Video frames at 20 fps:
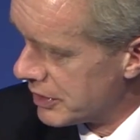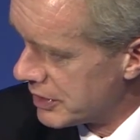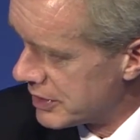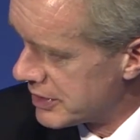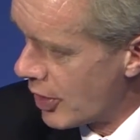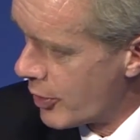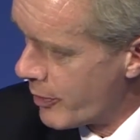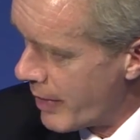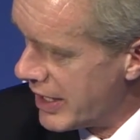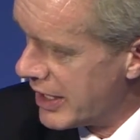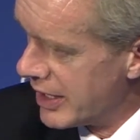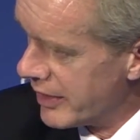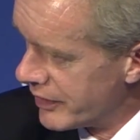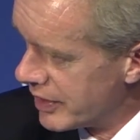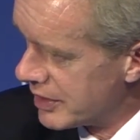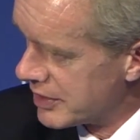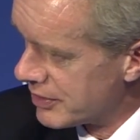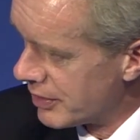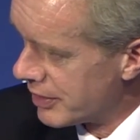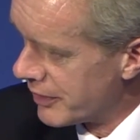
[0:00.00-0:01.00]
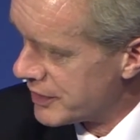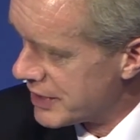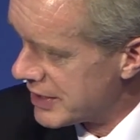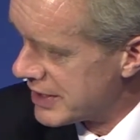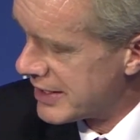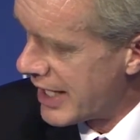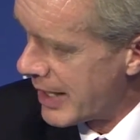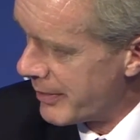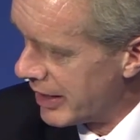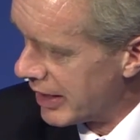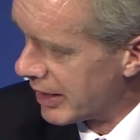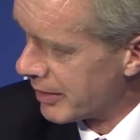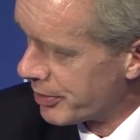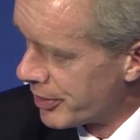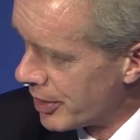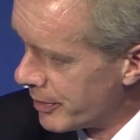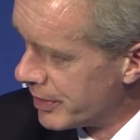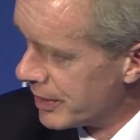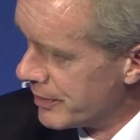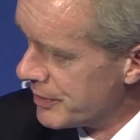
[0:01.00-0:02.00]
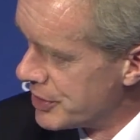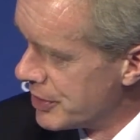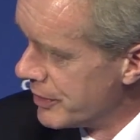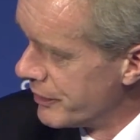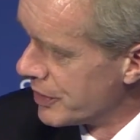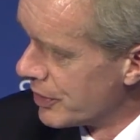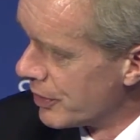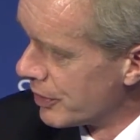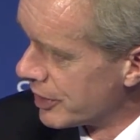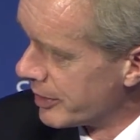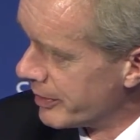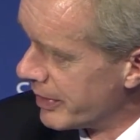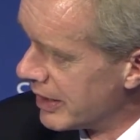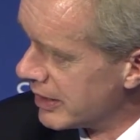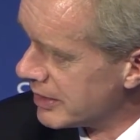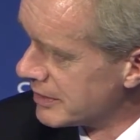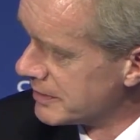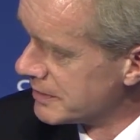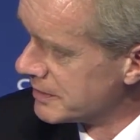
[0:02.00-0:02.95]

so many of the sort of systemic problems you've talked about?